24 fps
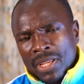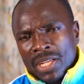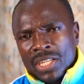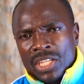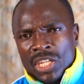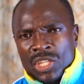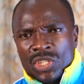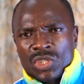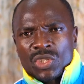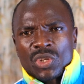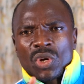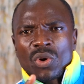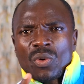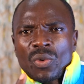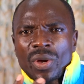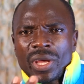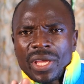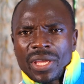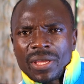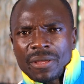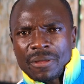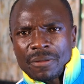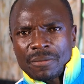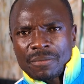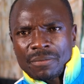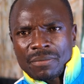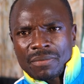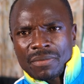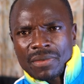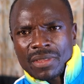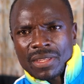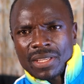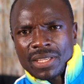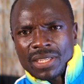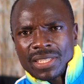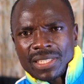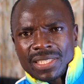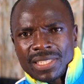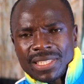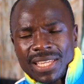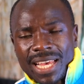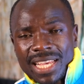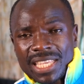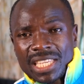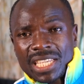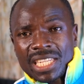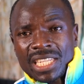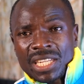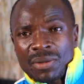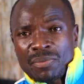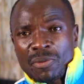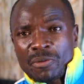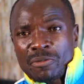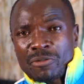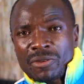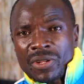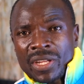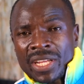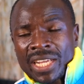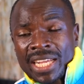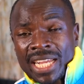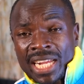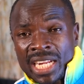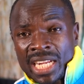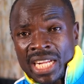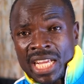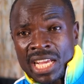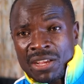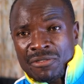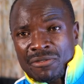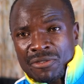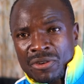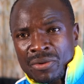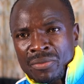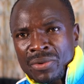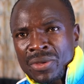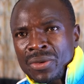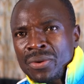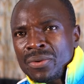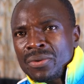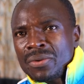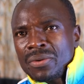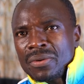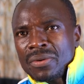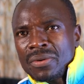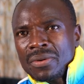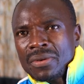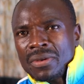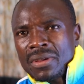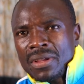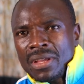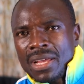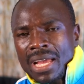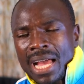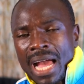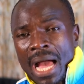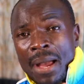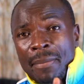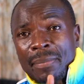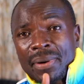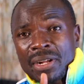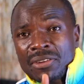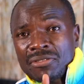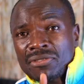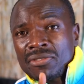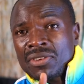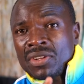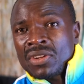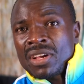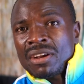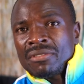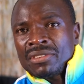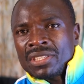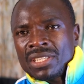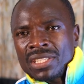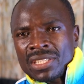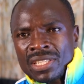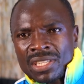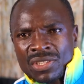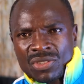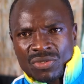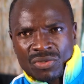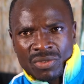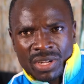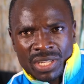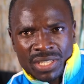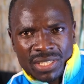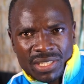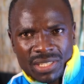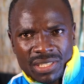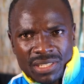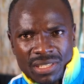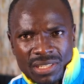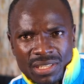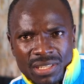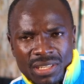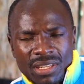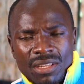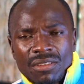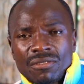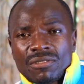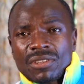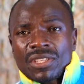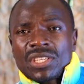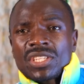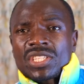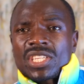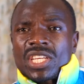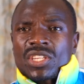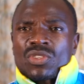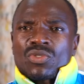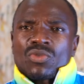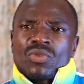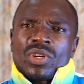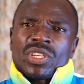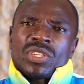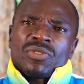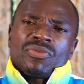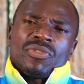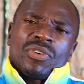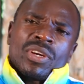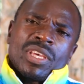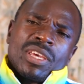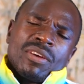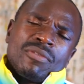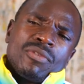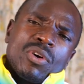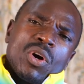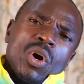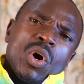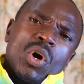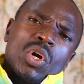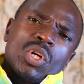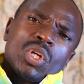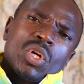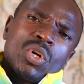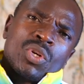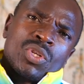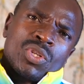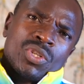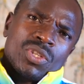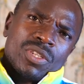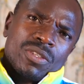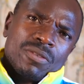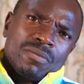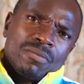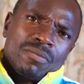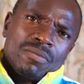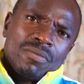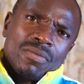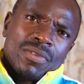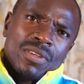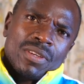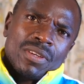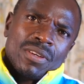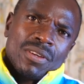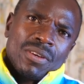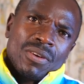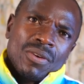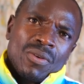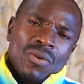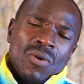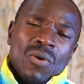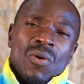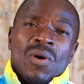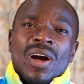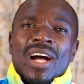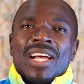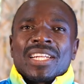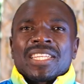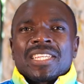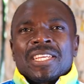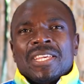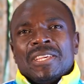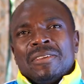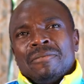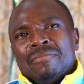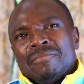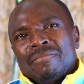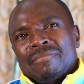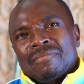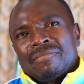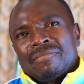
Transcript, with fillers: There's no way such a deep feeling can get from you, apart from when you have Jesus Christ. For Jesus Christ forgave all those who hurt him.